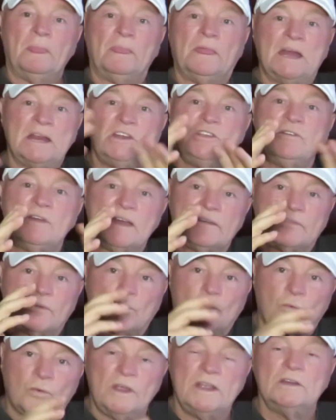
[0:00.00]
then you have a
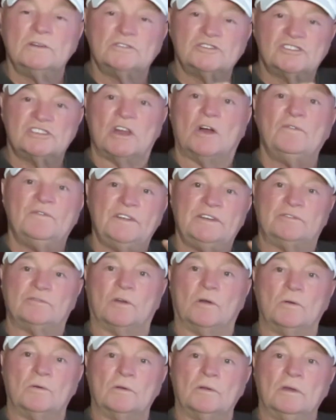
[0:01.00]
real selfie
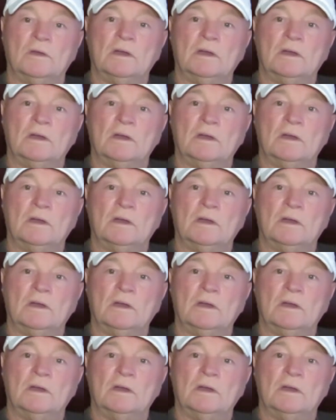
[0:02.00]
drone.